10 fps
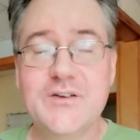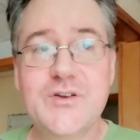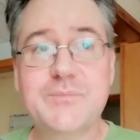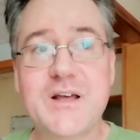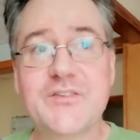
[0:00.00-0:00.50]

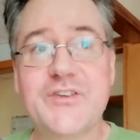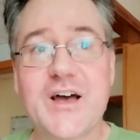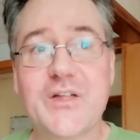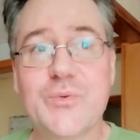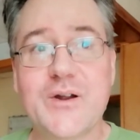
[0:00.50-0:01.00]
trip down
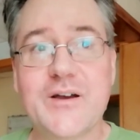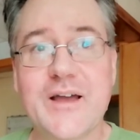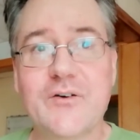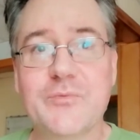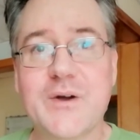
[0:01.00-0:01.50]
south where I hung
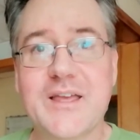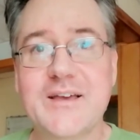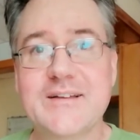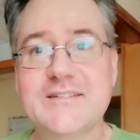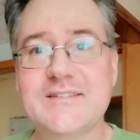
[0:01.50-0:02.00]
out with my
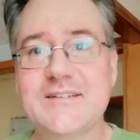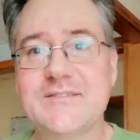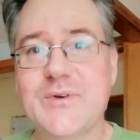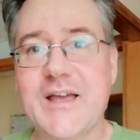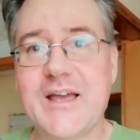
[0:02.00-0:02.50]
kids
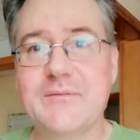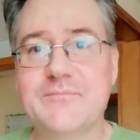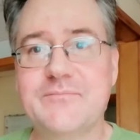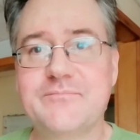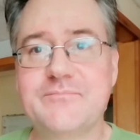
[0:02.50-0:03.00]
and we ate
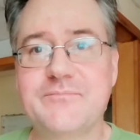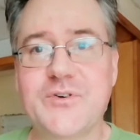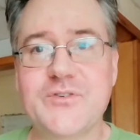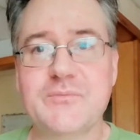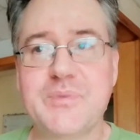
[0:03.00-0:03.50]

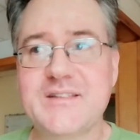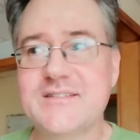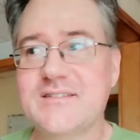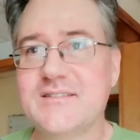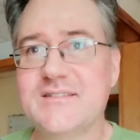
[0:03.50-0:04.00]
frozen
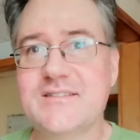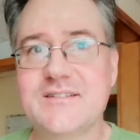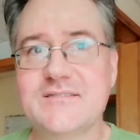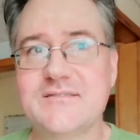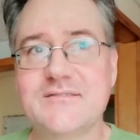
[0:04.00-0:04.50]
pizzas
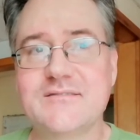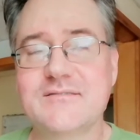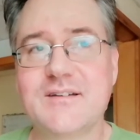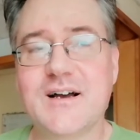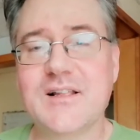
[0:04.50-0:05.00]

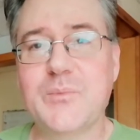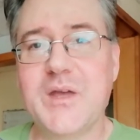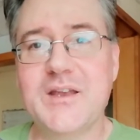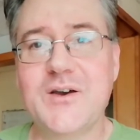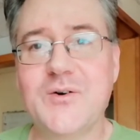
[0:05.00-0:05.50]
and
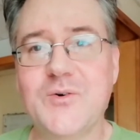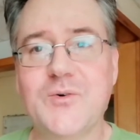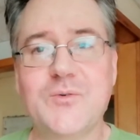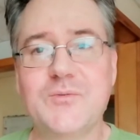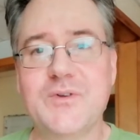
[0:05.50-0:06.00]

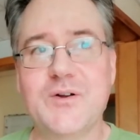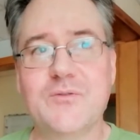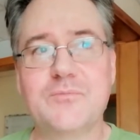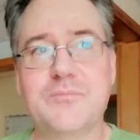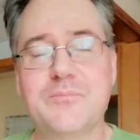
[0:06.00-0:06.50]
jalapeno,
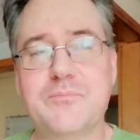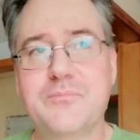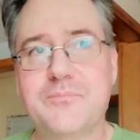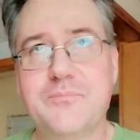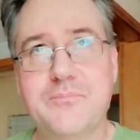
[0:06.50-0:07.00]

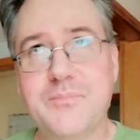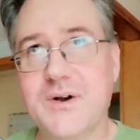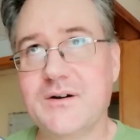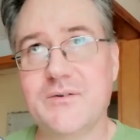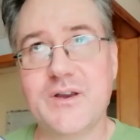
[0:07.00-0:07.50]

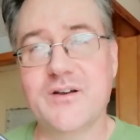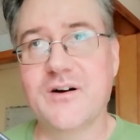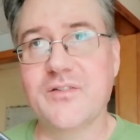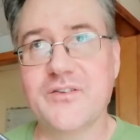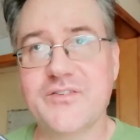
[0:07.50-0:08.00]
oh, what do you
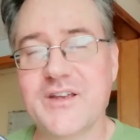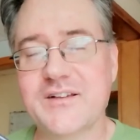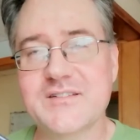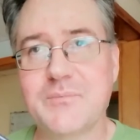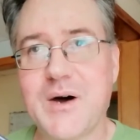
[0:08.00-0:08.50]
call those
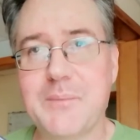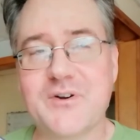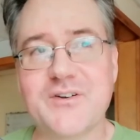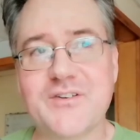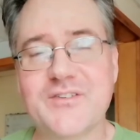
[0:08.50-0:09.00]
things? The
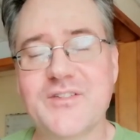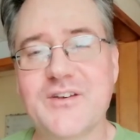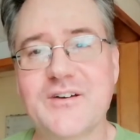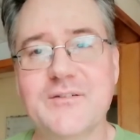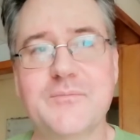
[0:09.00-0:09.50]
poppers,
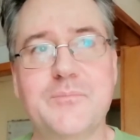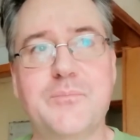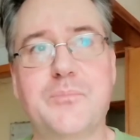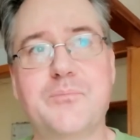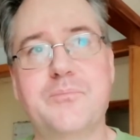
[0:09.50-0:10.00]
the
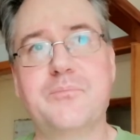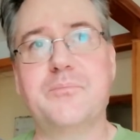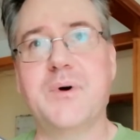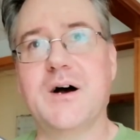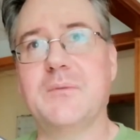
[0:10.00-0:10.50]

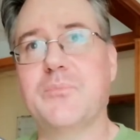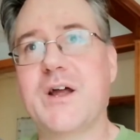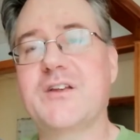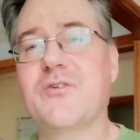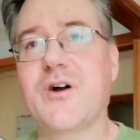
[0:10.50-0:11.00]

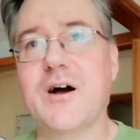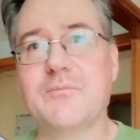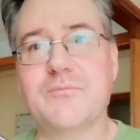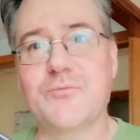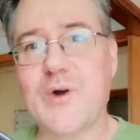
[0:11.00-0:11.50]

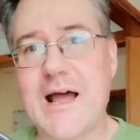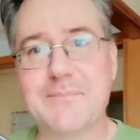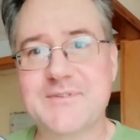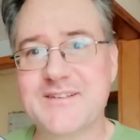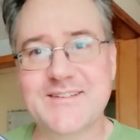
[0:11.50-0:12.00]
breadcrumb wrapped,